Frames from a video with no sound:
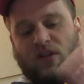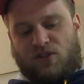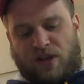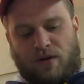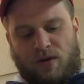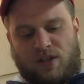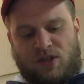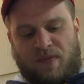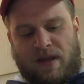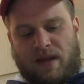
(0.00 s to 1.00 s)
Generally
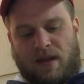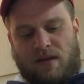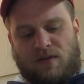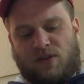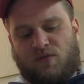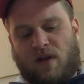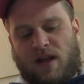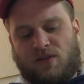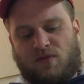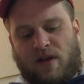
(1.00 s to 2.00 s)
speaking, this
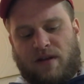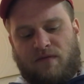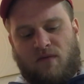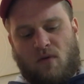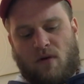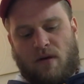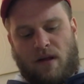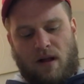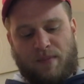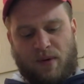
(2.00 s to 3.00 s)
rod's rated for,
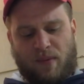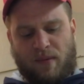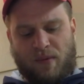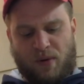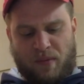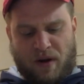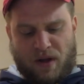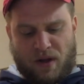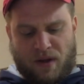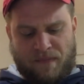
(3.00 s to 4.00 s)
I'm going to probably put
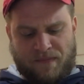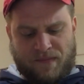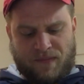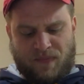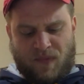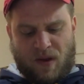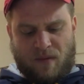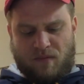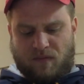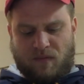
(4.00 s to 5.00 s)
about
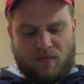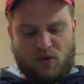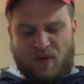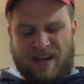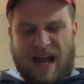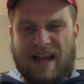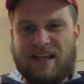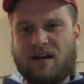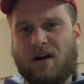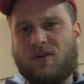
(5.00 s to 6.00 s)
between
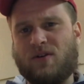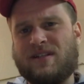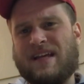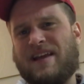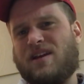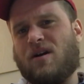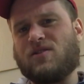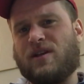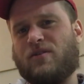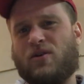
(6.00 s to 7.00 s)
90 and 110
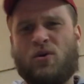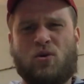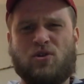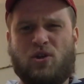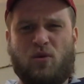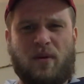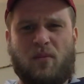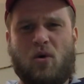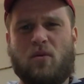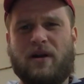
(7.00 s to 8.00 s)
yards on there. Going to hold a little bit
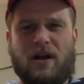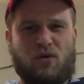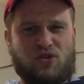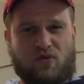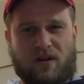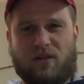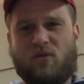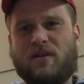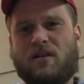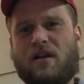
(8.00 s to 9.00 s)
more, but I always run a little
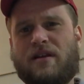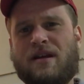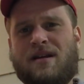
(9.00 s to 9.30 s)
bit light.